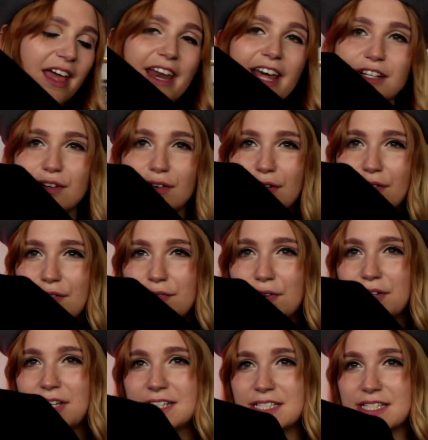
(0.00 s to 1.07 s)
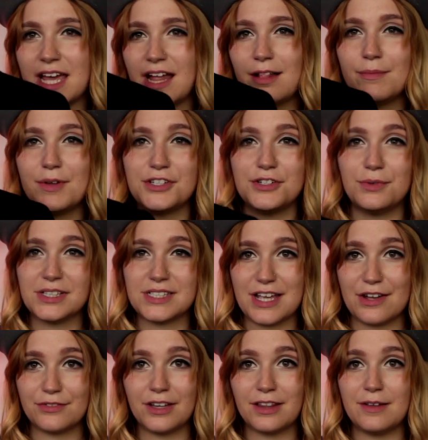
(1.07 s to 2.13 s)
And I don't know if you can tell, but you will
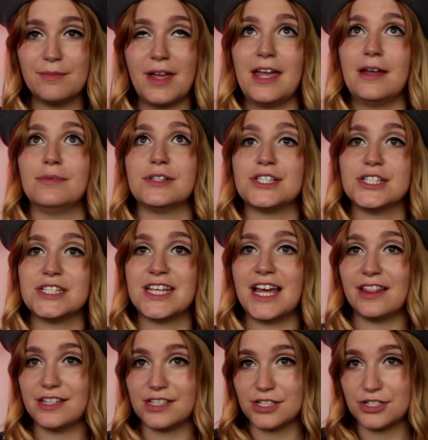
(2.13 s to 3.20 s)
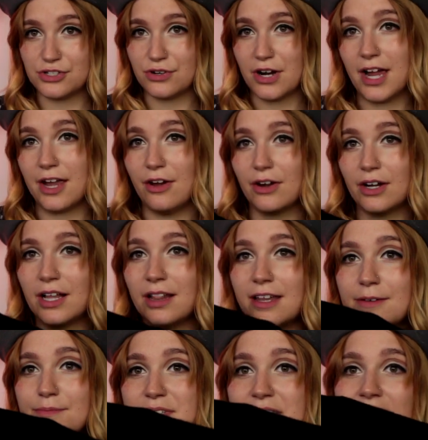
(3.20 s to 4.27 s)
definitely be able to tell in the try-on
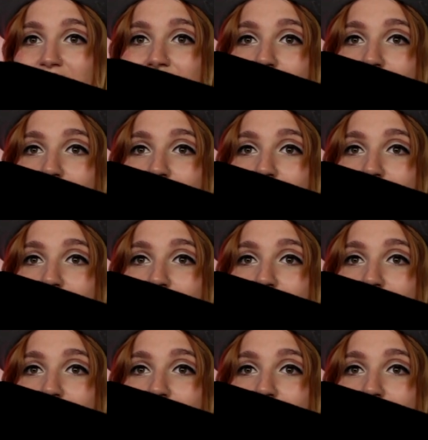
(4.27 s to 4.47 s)
clips.